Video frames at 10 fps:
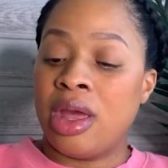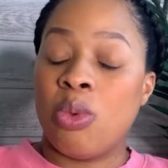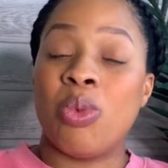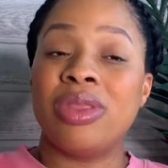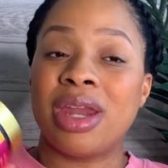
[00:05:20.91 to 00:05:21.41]

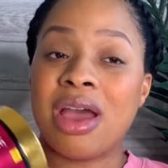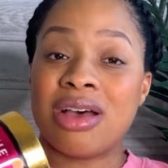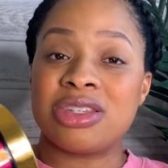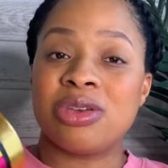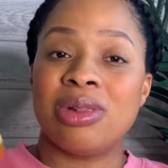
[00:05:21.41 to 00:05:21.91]
One that I
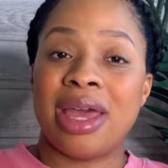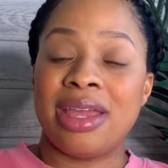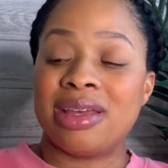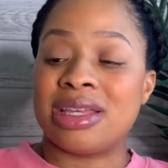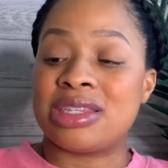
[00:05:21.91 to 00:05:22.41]
also
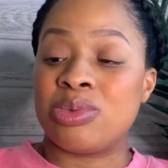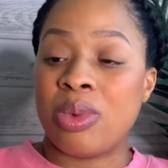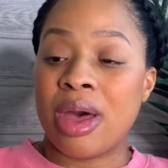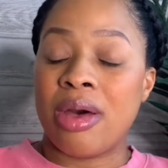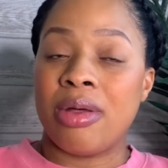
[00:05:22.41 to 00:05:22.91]
like as
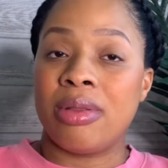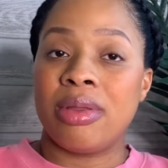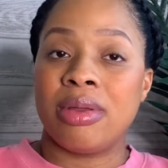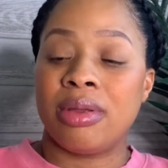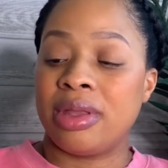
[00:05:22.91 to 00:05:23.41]
well
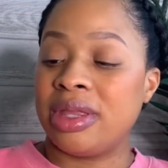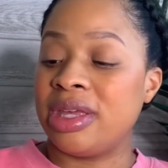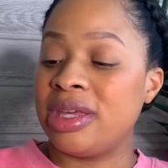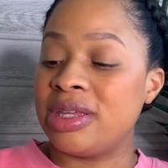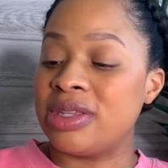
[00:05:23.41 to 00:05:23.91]

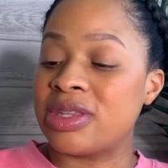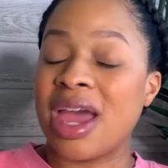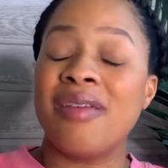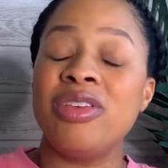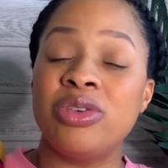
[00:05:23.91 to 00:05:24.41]
is, I
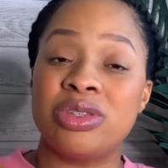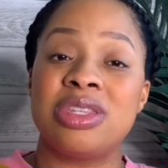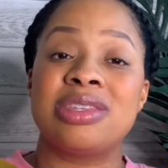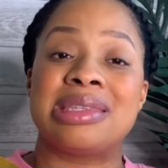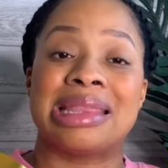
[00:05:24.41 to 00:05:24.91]
haven't used
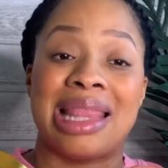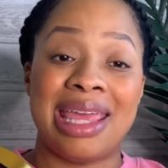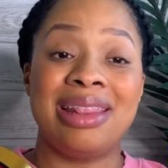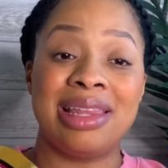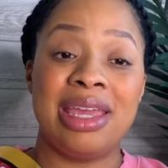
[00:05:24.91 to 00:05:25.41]
this
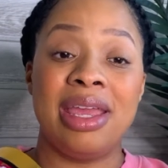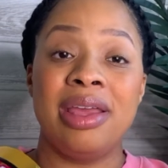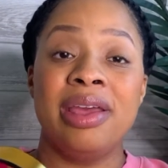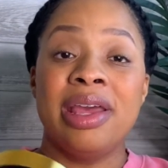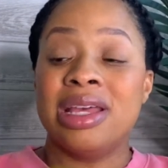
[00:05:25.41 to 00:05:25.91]
lately
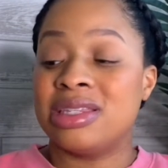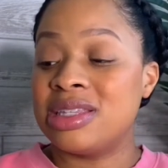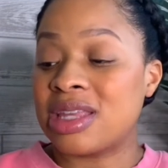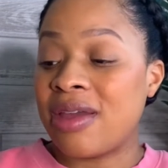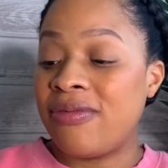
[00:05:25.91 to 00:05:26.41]

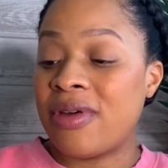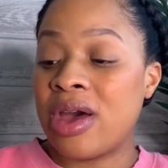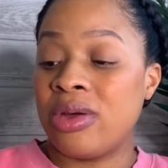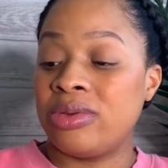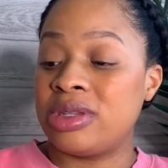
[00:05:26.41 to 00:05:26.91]
since I
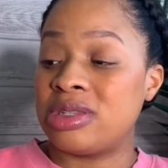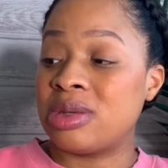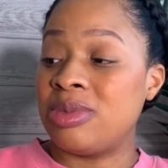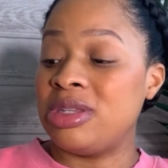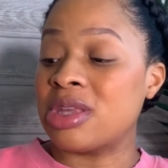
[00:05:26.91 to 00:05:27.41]
found some
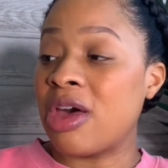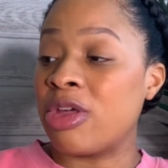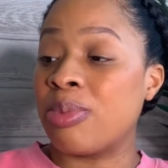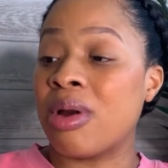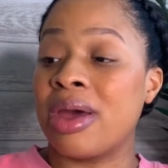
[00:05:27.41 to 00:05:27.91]
of these other
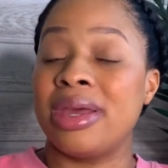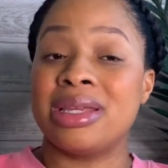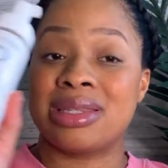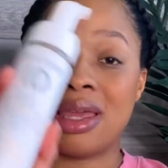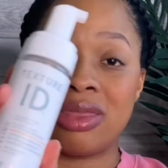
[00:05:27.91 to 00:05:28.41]

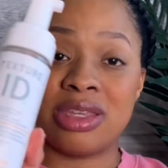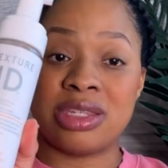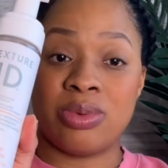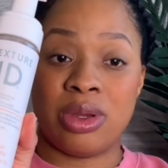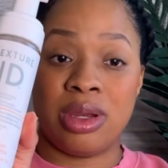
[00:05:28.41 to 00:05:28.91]
products like this
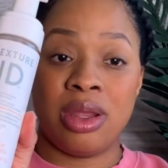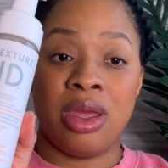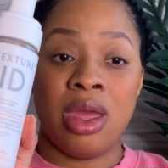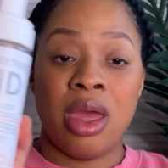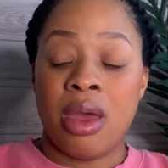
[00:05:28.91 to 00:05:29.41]
one,
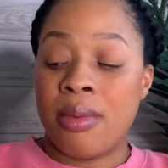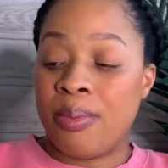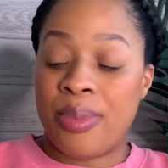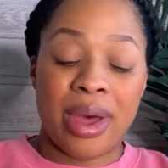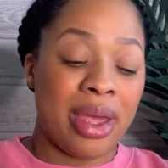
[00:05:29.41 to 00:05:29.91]

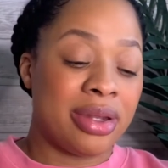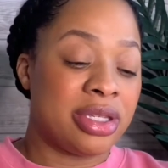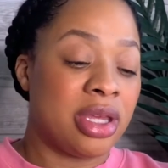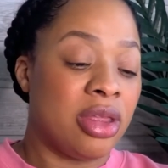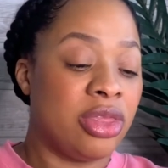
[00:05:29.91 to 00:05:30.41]
but
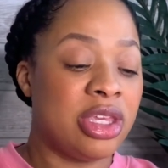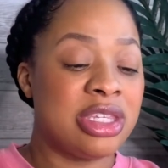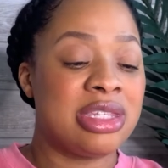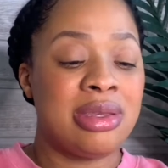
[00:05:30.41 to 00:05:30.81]
this,